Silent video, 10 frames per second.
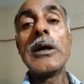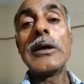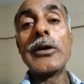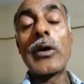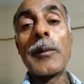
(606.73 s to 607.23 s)

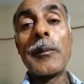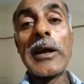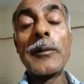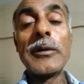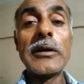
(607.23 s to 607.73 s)
You can
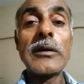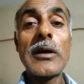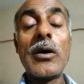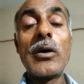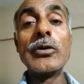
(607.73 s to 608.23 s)
mail me
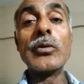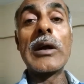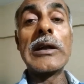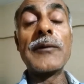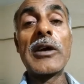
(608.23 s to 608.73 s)
or you
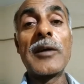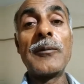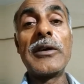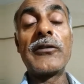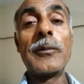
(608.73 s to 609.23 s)
can leave the
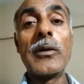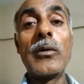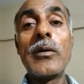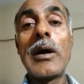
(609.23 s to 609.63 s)
comments below.